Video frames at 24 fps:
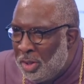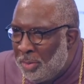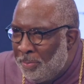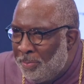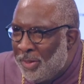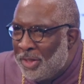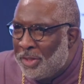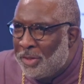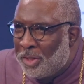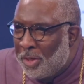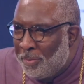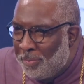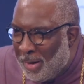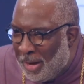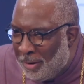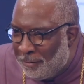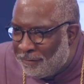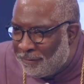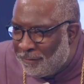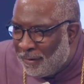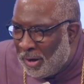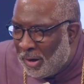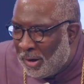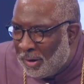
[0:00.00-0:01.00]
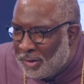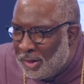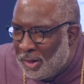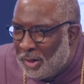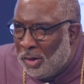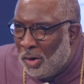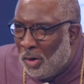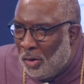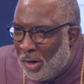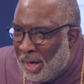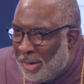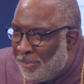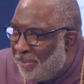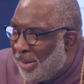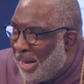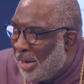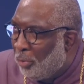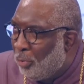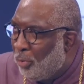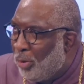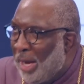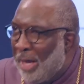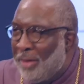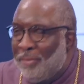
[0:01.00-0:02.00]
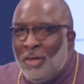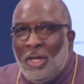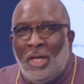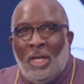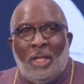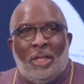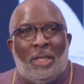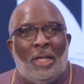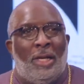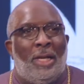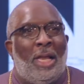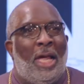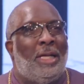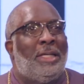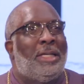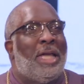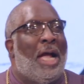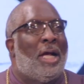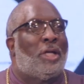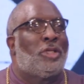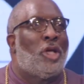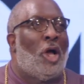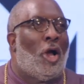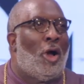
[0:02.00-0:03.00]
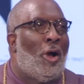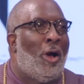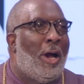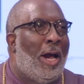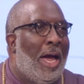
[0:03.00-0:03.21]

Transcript: but to my father-in-law and my wife, the late Doctor R.